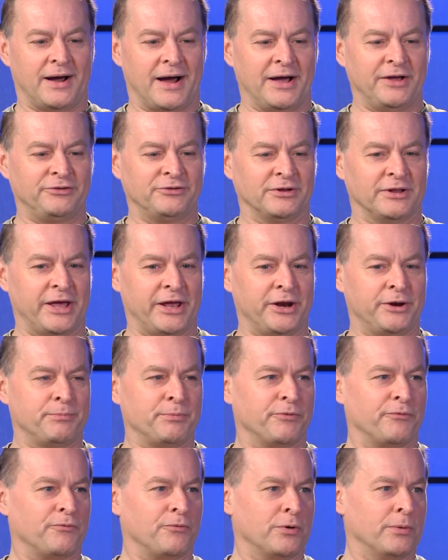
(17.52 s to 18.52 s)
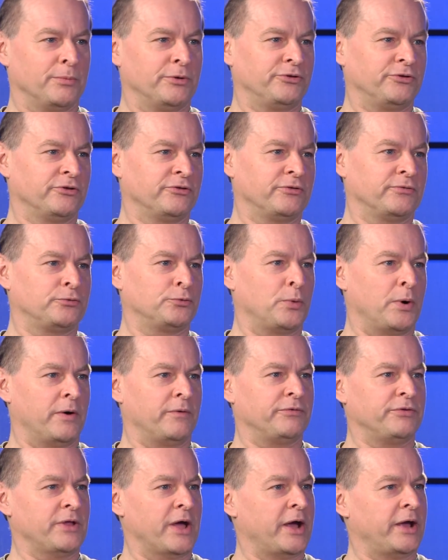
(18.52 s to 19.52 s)
isolated performances of
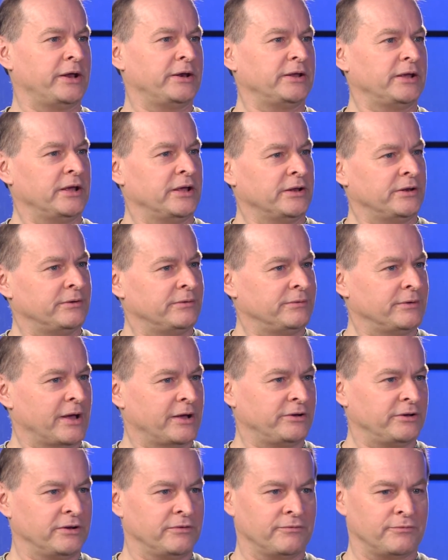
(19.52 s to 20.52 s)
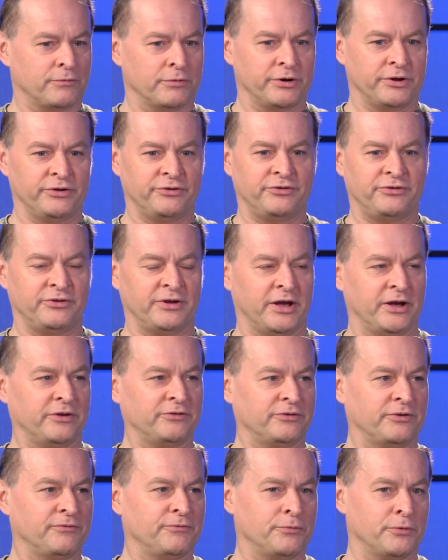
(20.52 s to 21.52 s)
Twelfth Night in
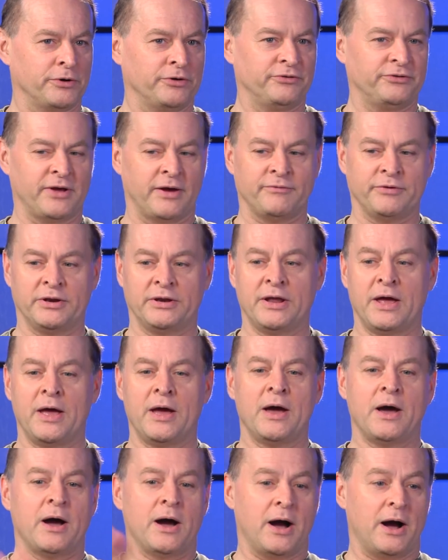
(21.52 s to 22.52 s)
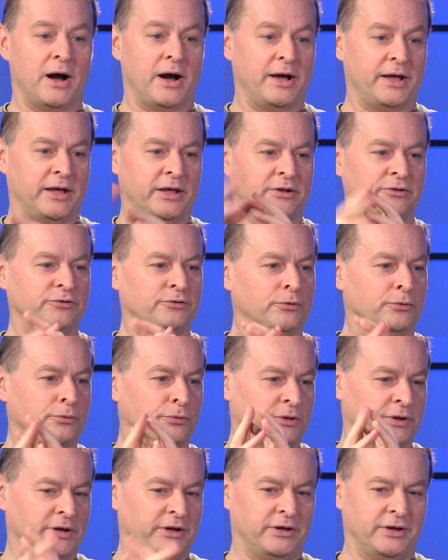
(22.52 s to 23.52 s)
1946 and 47
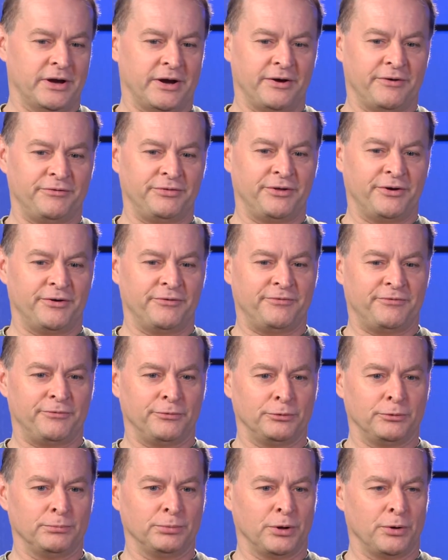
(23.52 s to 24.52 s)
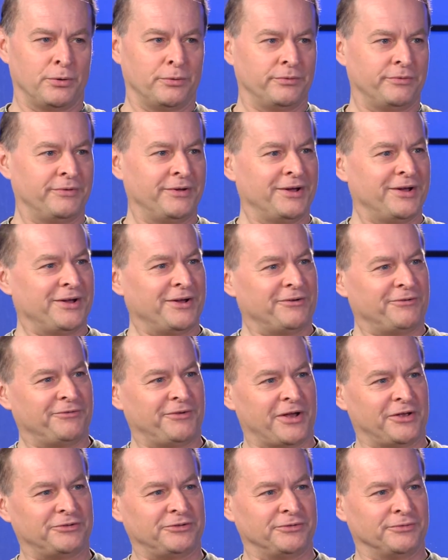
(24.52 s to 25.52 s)
into the full-blown
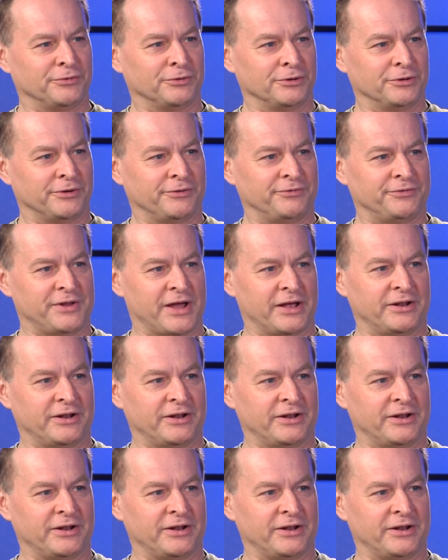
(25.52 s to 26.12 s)
festival of